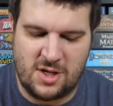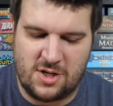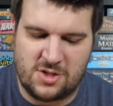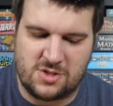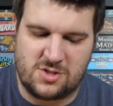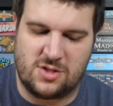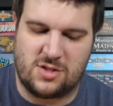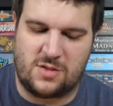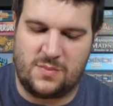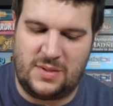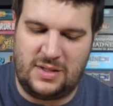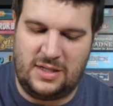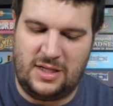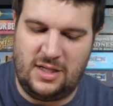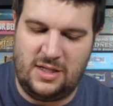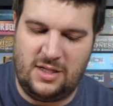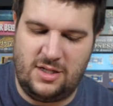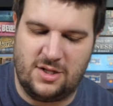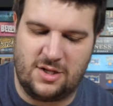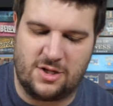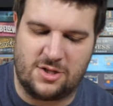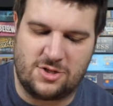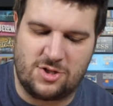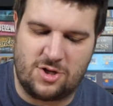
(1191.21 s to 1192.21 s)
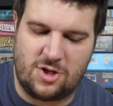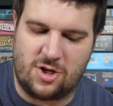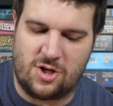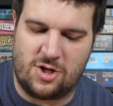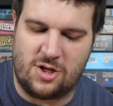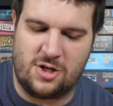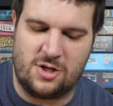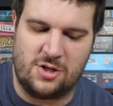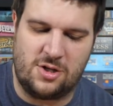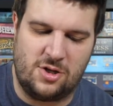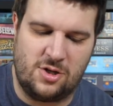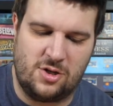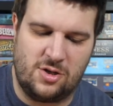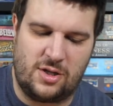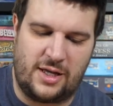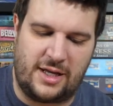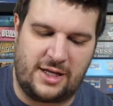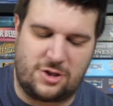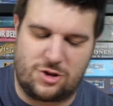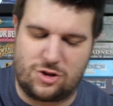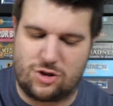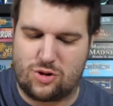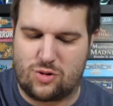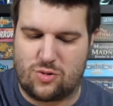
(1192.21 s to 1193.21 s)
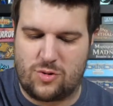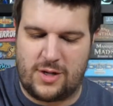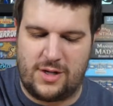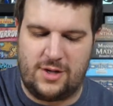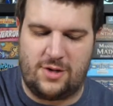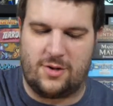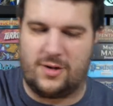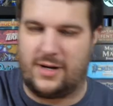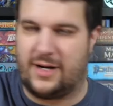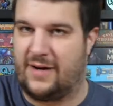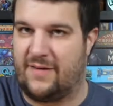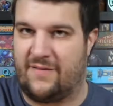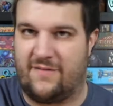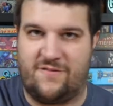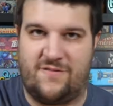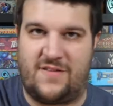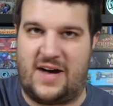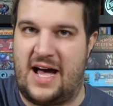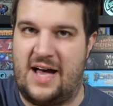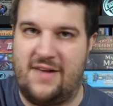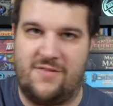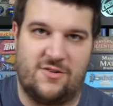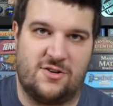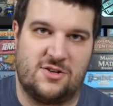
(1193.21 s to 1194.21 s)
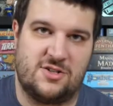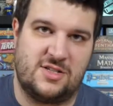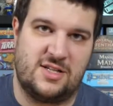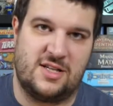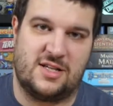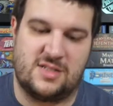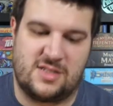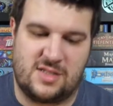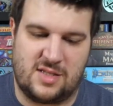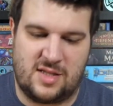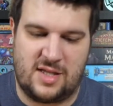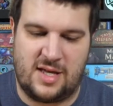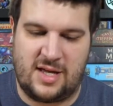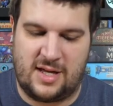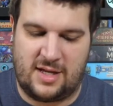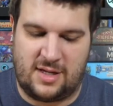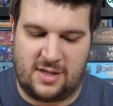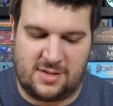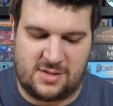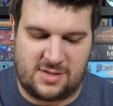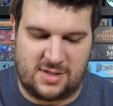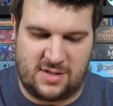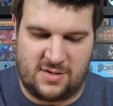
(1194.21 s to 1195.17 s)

So at the beginning of your turn, you're like triggering 5 or 6 things,